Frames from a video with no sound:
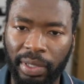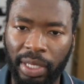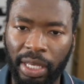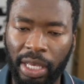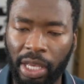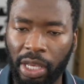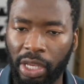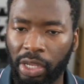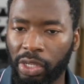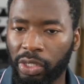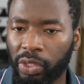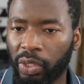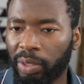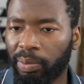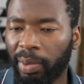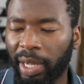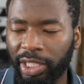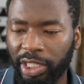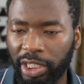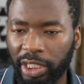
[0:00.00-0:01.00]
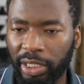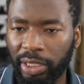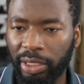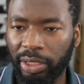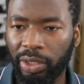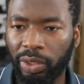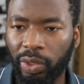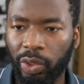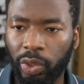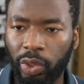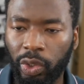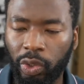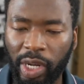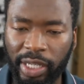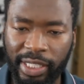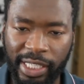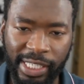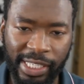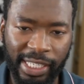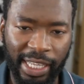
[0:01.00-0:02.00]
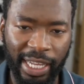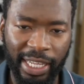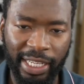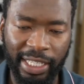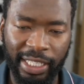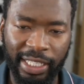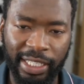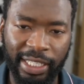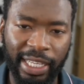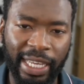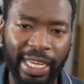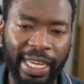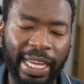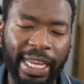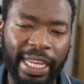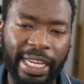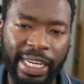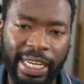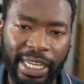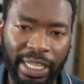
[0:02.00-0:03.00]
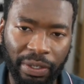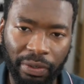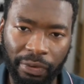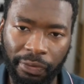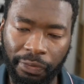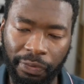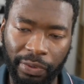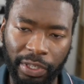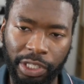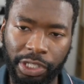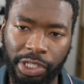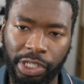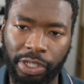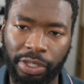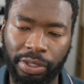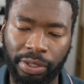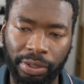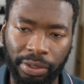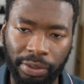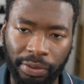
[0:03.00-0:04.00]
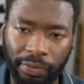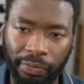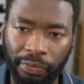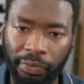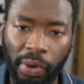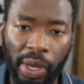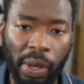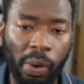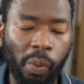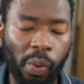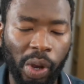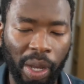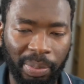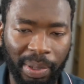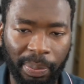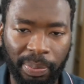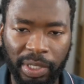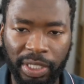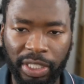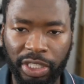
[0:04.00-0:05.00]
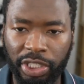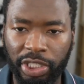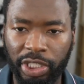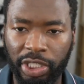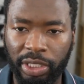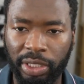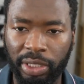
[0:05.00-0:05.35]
So imagine you are designing a new feature for a web application.